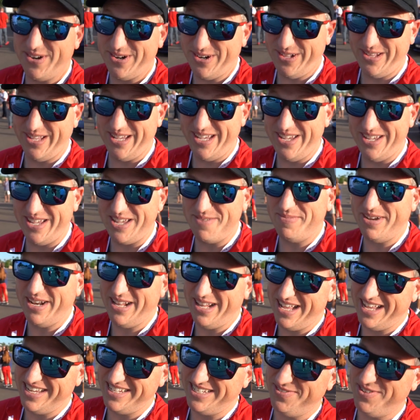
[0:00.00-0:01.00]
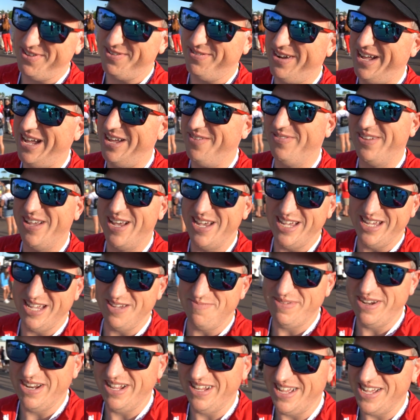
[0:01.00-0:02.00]
early, you get penalized. If you arrive late, you
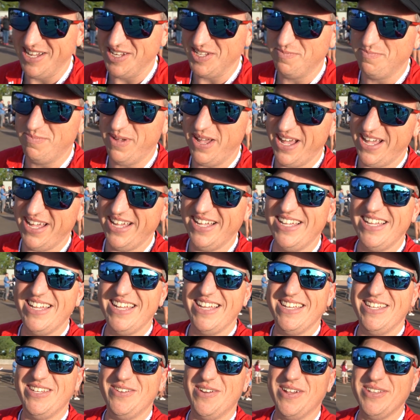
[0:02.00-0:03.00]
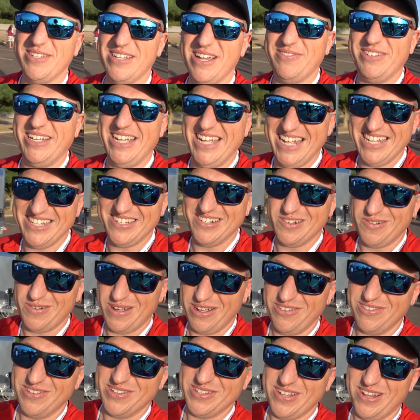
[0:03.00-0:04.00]
get penalized. But you also have to answer
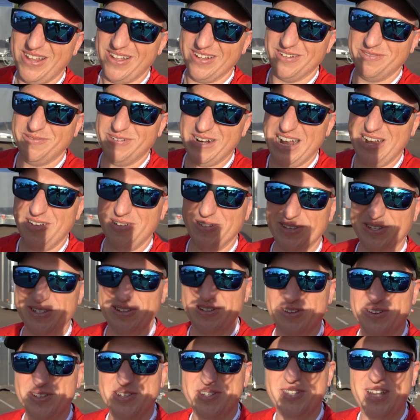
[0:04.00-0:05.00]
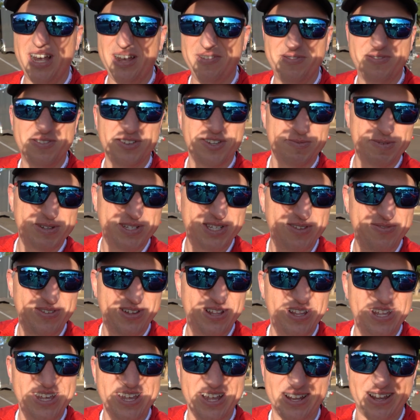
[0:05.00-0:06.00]
questions along the route. So there's stuff
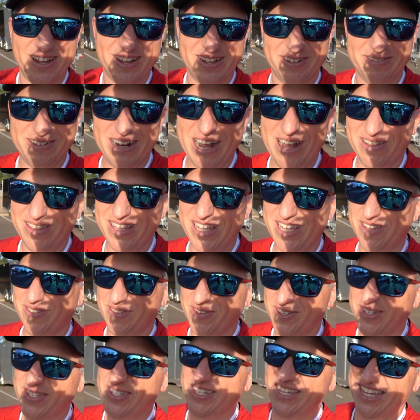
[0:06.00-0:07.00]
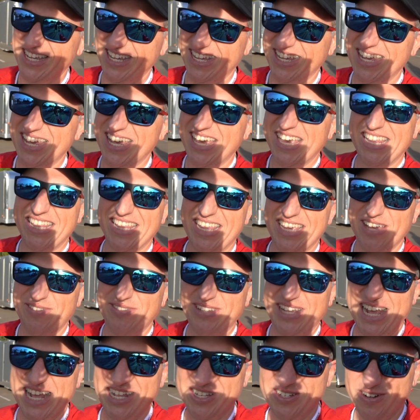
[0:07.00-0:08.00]
specifically along the route that you'll see that you have
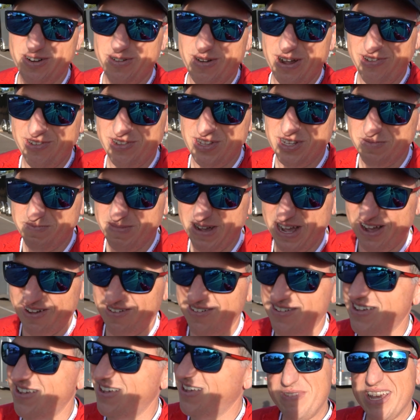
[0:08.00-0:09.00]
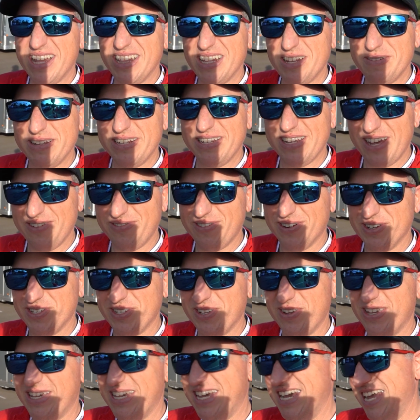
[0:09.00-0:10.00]
to answer questions about. to make it a little bit tougher.
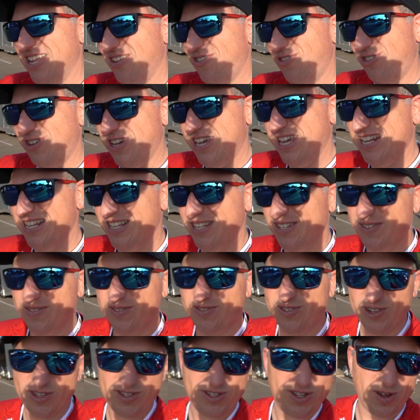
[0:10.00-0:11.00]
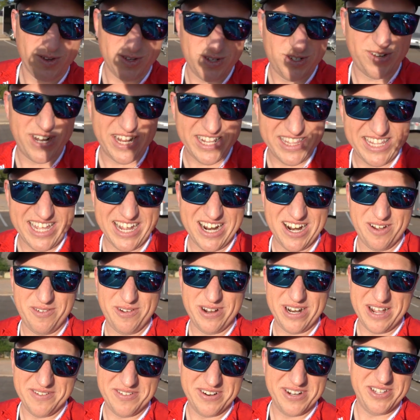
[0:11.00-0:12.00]
So you can't cheat and just go straight there or
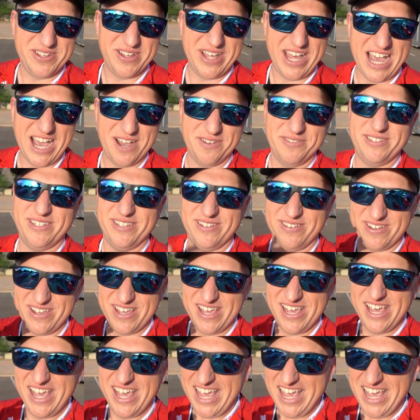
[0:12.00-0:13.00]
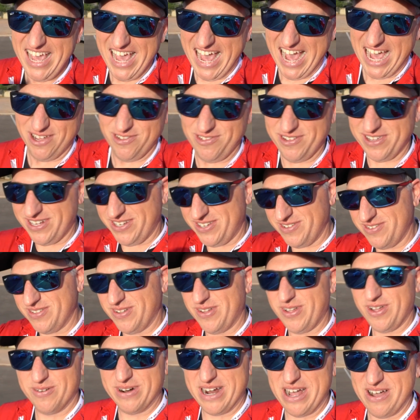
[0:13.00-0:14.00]
whatever. You have to actually do the
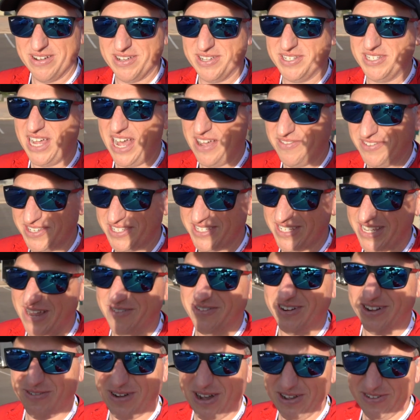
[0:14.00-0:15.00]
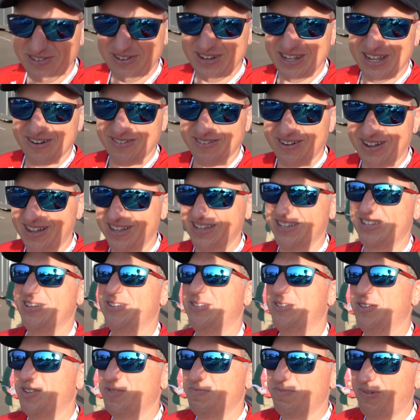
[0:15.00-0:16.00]
whole route because obviously every question you get wrong,
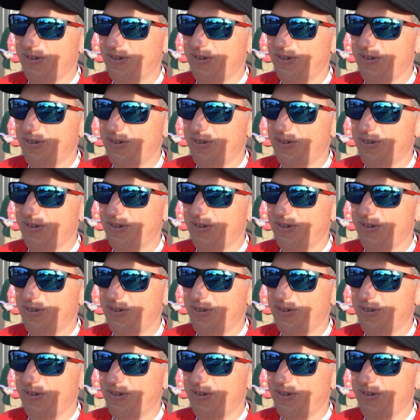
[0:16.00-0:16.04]
you lose